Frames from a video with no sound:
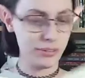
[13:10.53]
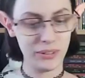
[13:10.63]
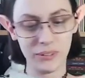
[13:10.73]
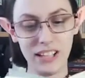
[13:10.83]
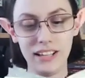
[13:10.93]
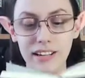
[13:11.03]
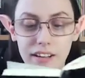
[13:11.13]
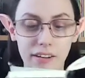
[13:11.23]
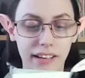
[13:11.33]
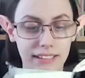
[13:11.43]
you.
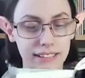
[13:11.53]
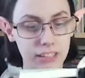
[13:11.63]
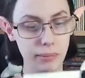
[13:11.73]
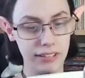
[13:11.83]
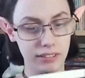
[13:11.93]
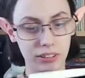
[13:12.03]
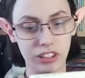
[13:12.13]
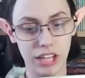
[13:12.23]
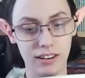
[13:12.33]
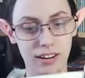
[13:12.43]
Okay, six of pentacles,
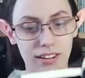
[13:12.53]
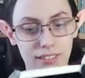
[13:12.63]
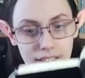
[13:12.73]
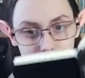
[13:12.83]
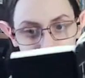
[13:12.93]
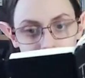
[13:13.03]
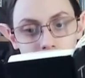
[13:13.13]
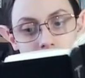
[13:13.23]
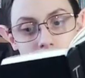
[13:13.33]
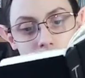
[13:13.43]
charity,
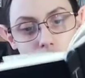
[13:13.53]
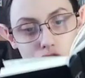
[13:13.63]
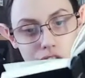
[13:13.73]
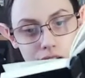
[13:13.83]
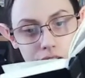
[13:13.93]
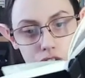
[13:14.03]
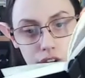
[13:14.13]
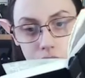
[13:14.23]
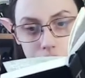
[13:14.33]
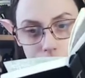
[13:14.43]
giving, sharing,
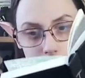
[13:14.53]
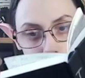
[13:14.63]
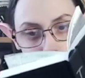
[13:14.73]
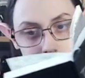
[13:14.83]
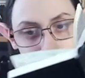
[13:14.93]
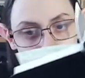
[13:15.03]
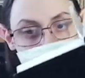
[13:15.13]
generosity, receiving,